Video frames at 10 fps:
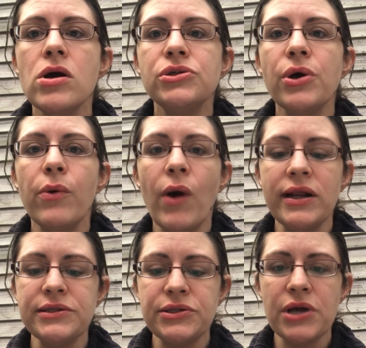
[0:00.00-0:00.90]
So I
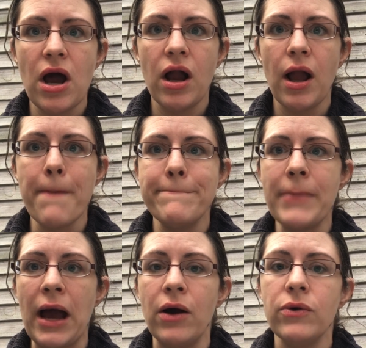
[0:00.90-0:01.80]
wanted to talk
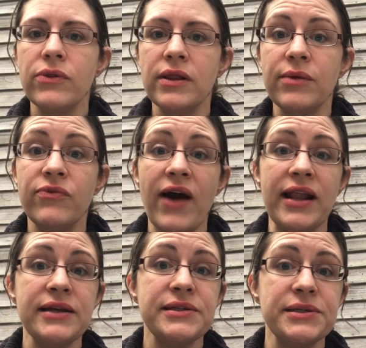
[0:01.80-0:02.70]
about the
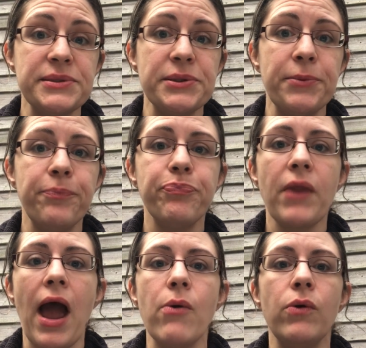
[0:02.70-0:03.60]
lymphatic system,
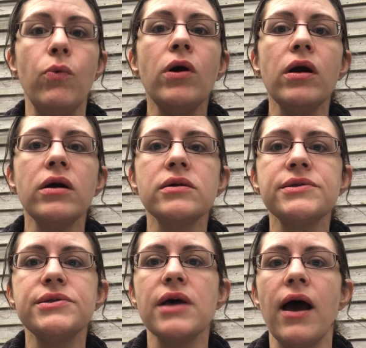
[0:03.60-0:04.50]
how it
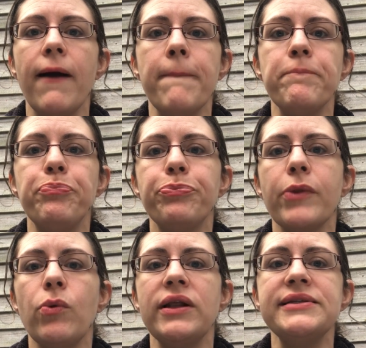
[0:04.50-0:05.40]
works,
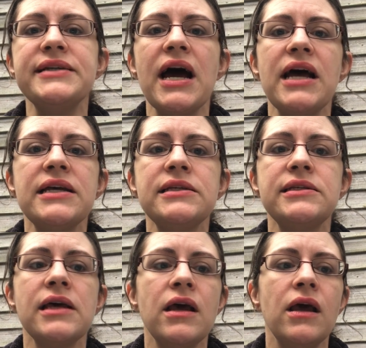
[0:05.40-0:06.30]
what it
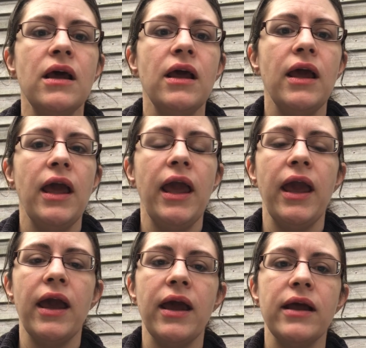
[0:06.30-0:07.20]
does,
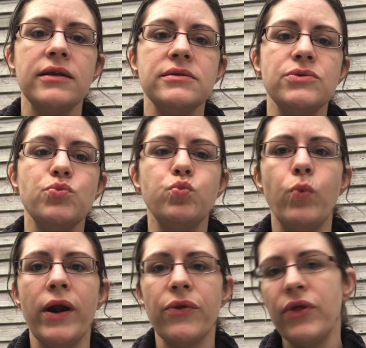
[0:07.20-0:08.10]
and
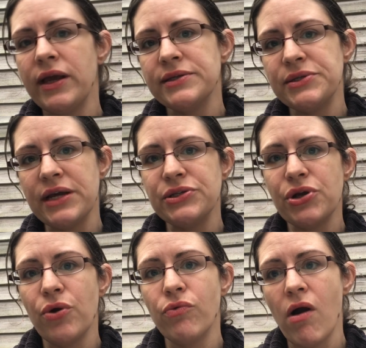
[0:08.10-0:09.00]
where things tend to
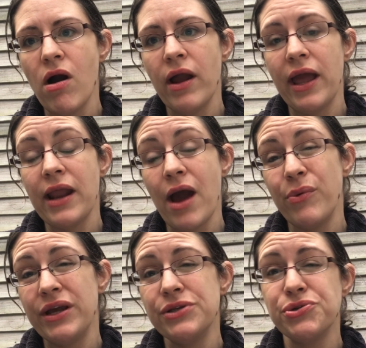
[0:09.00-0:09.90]
go wrong and how
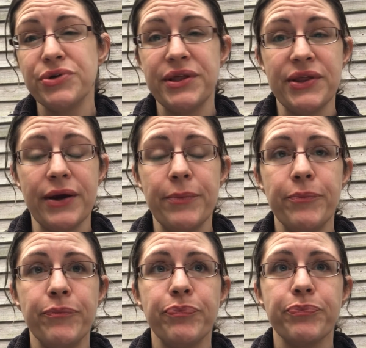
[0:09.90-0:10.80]
we can treat them.